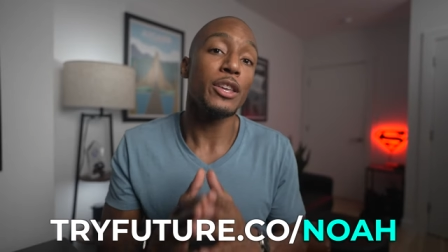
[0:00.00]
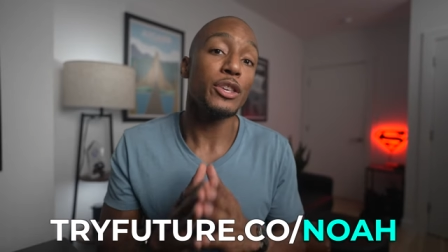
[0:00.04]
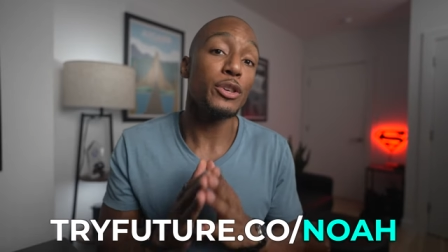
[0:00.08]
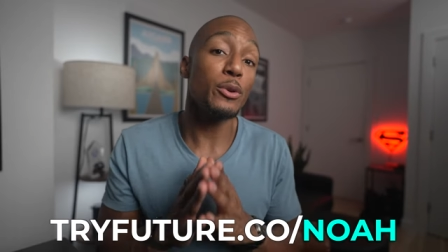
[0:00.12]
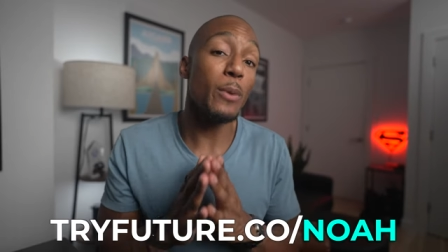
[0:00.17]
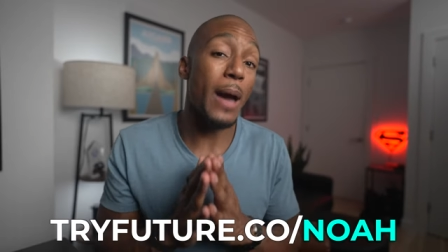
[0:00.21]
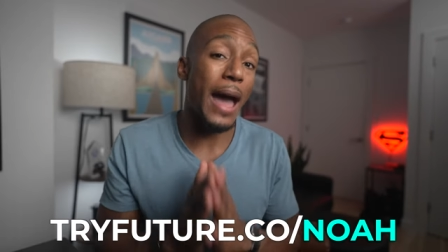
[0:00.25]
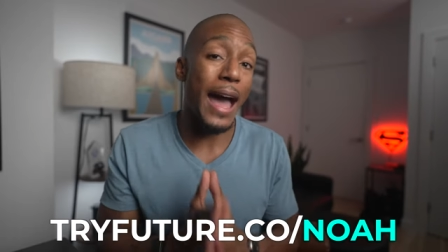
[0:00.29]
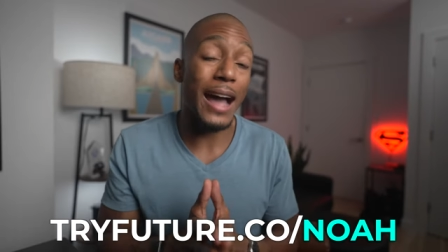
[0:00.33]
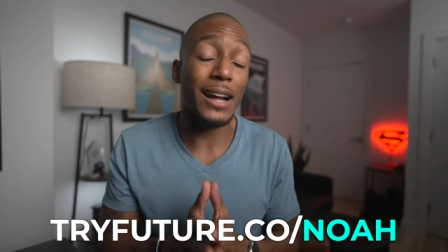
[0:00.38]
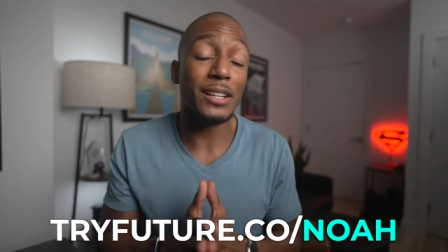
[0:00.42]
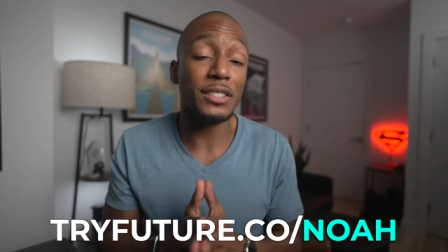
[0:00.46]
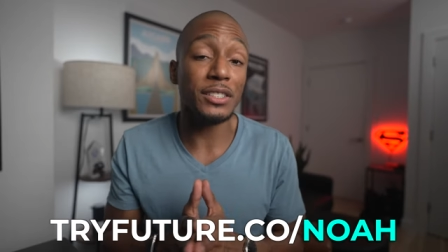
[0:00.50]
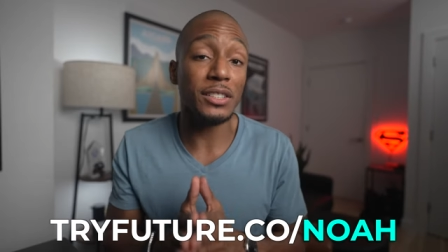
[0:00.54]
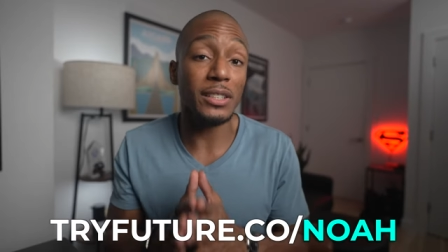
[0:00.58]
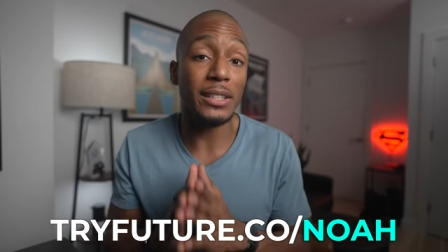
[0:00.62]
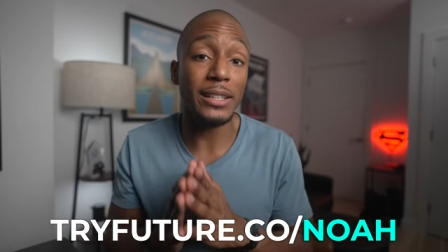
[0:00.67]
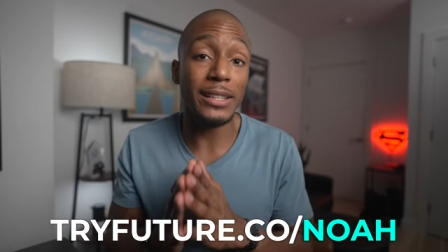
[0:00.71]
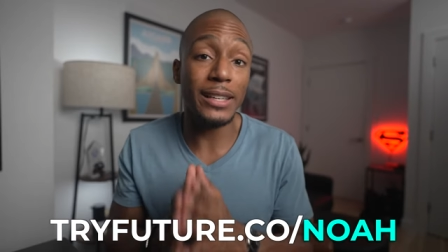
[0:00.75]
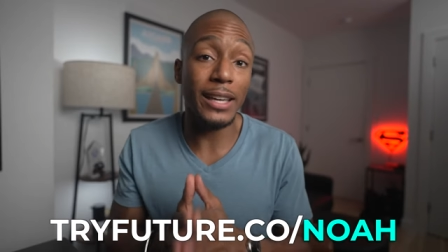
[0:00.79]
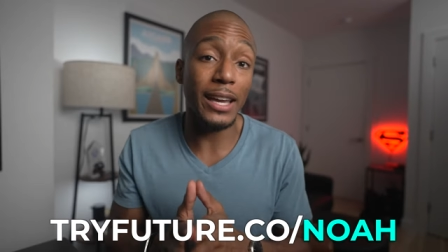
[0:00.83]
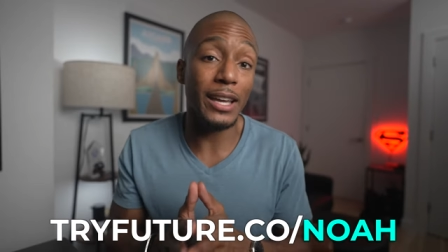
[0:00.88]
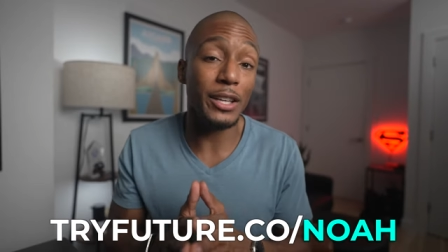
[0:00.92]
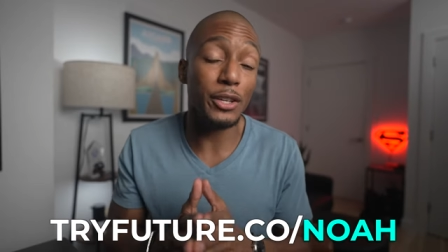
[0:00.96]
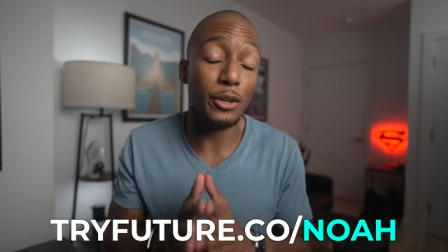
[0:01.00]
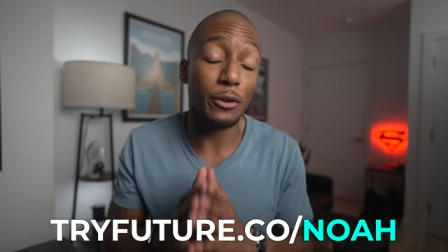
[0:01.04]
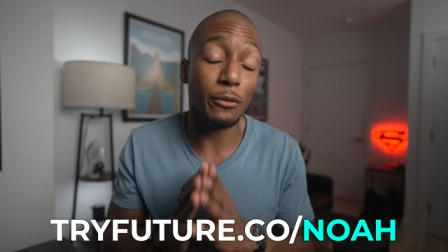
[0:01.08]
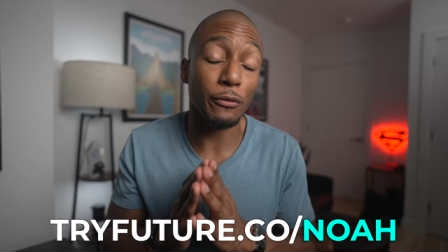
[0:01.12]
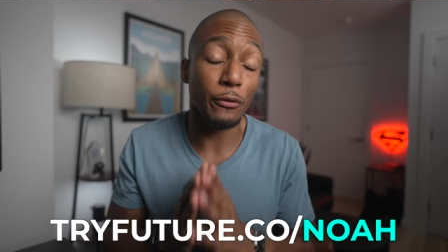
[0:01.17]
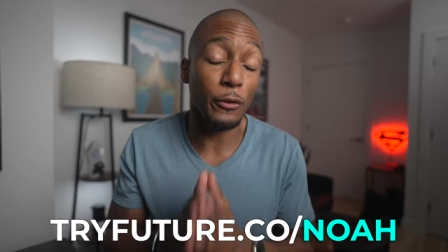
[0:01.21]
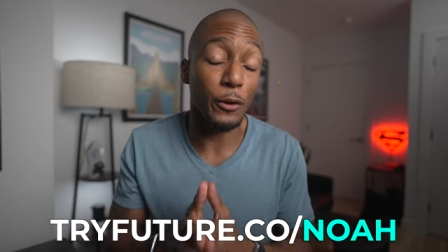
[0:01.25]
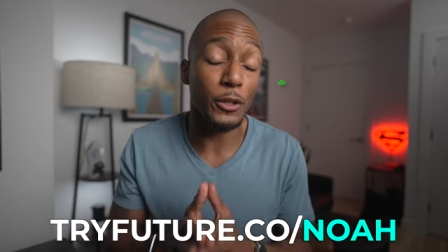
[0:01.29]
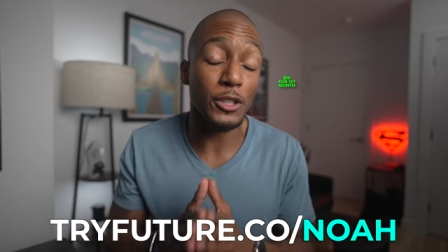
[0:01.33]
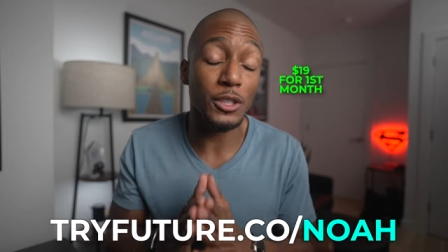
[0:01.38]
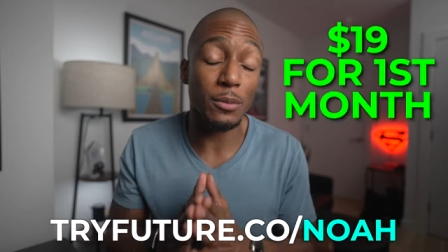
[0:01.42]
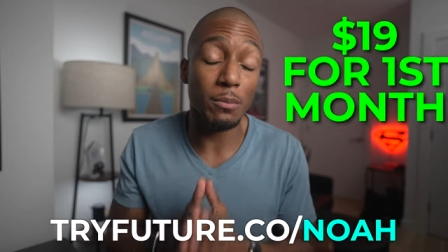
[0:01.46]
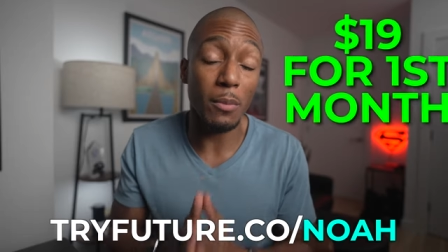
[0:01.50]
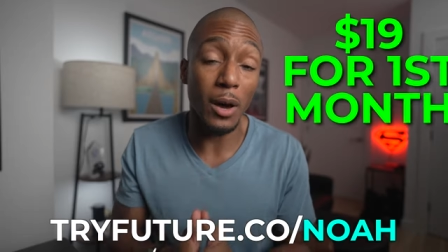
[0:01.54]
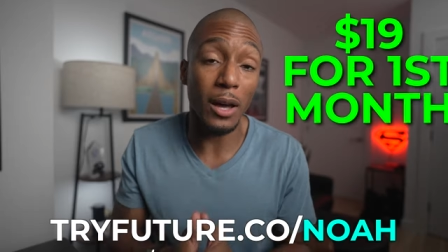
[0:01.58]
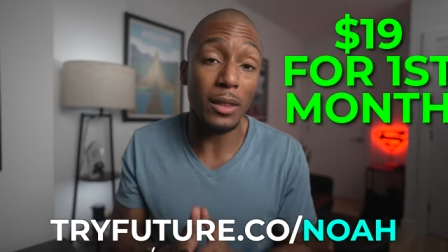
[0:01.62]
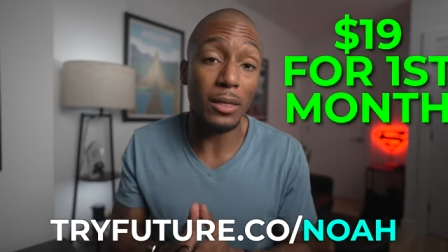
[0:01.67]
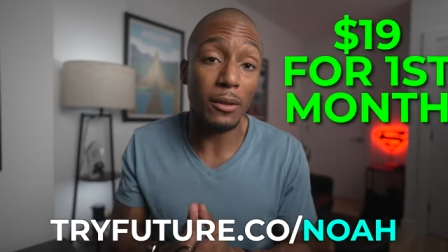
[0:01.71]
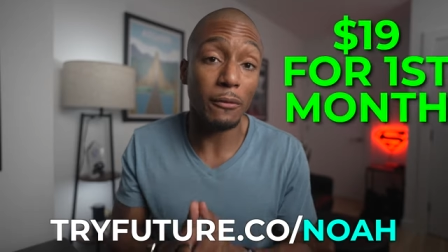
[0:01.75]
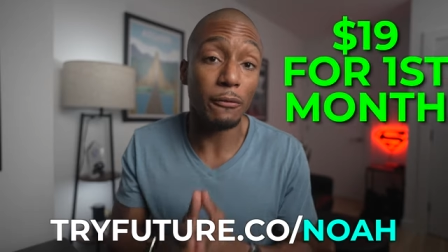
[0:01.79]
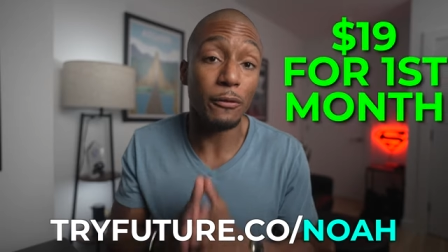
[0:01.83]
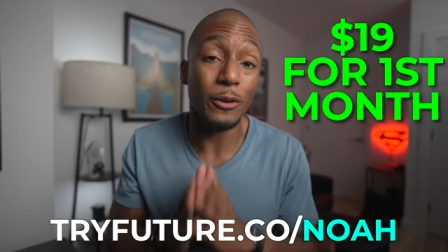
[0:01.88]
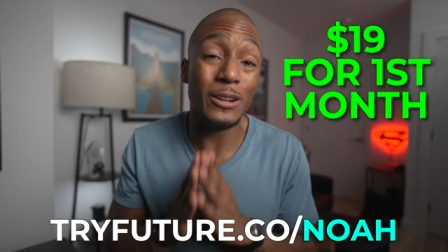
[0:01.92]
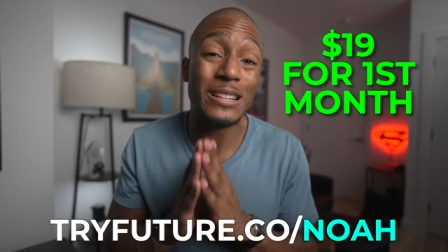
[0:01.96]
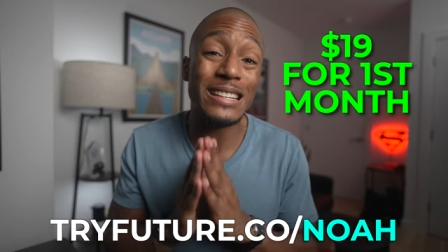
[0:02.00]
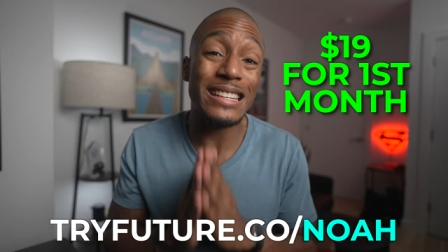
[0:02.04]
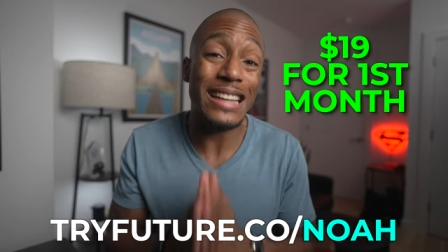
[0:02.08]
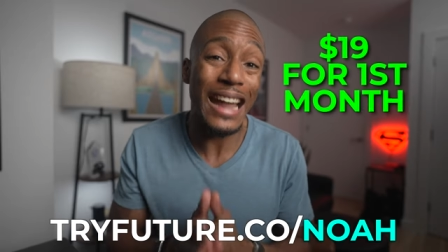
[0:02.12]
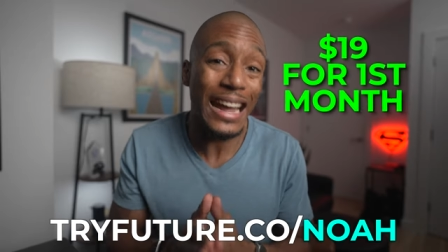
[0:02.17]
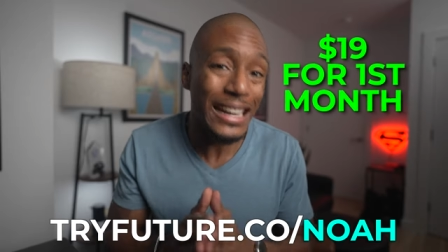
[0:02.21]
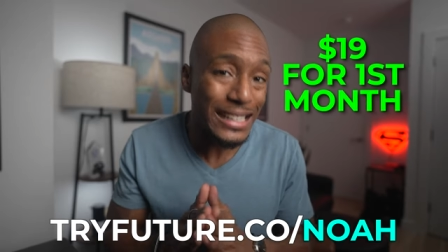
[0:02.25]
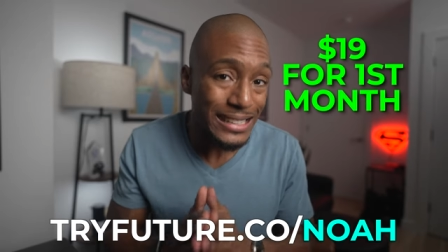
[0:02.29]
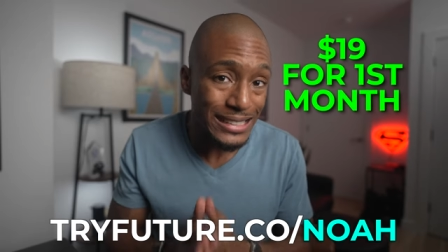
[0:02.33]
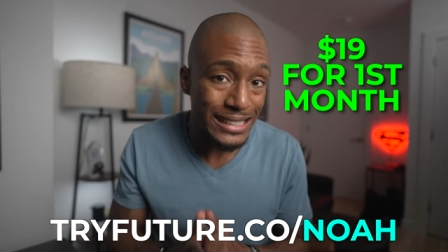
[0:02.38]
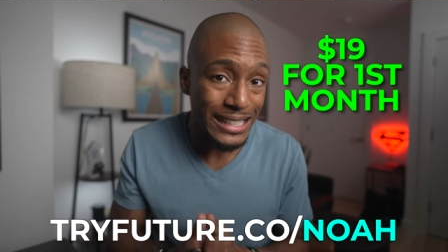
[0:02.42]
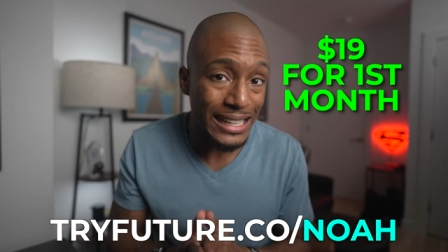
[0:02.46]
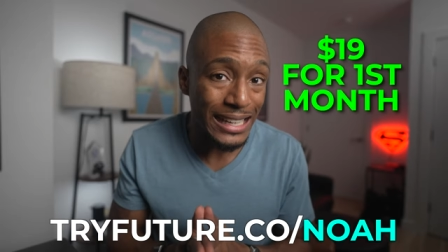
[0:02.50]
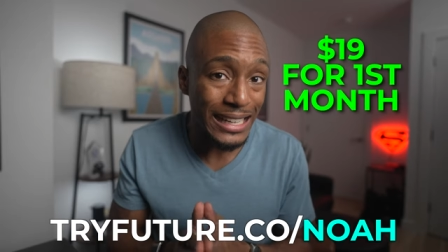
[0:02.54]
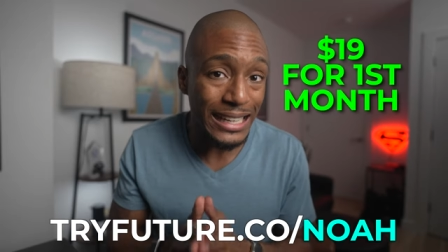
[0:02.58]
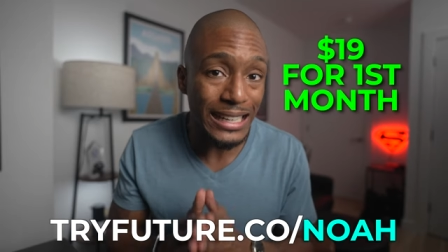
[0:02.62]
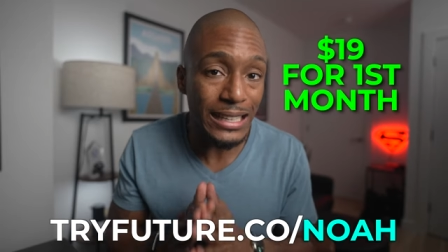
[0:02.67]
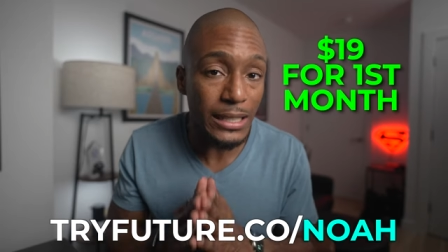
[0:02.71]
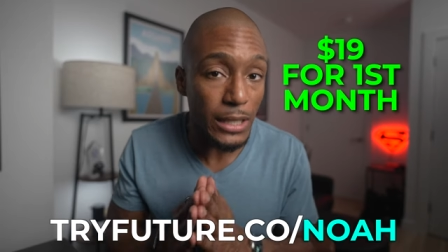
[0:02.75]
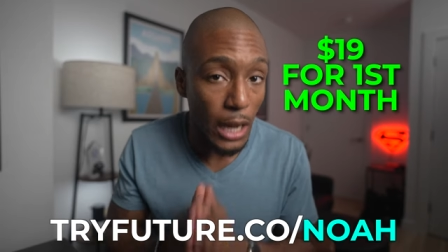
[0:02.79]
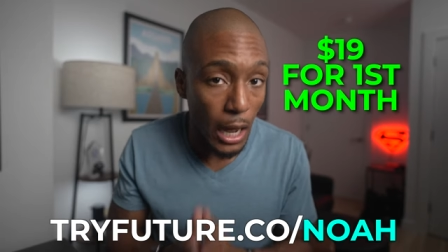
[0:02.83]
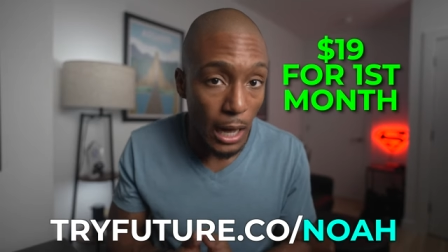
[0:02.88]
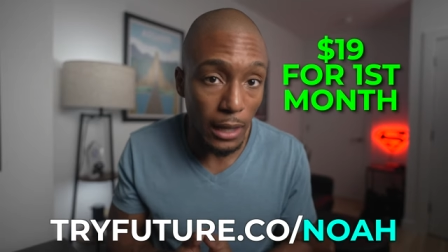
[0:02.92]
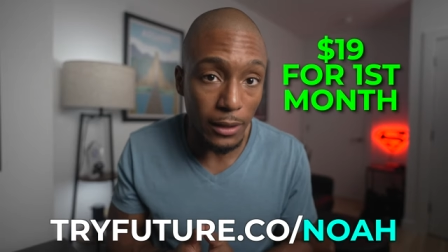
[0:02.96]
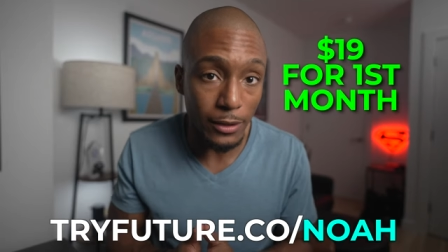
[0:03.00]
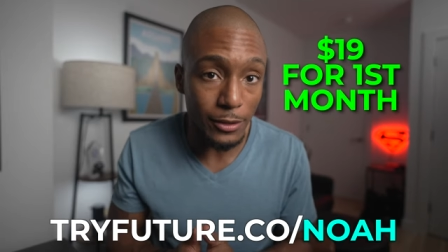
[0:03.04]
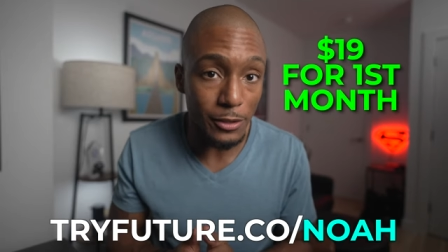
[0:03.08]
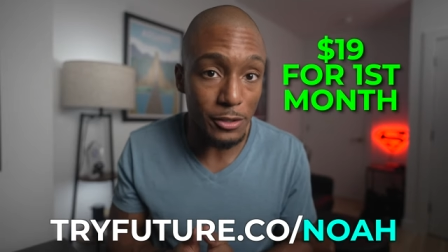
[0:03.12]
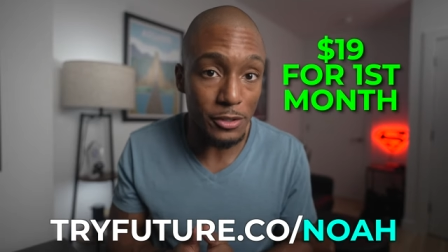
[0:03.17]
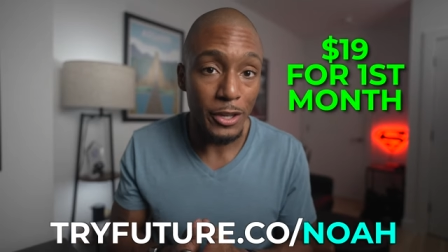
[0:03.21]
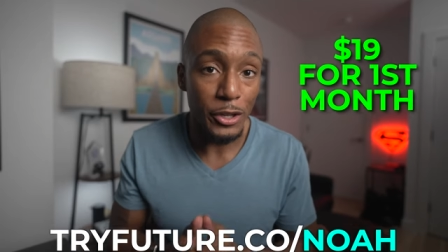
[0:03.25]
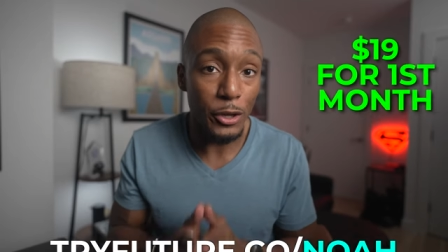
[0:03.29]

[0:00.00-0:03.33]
you actually get your first month for nineteen dollars.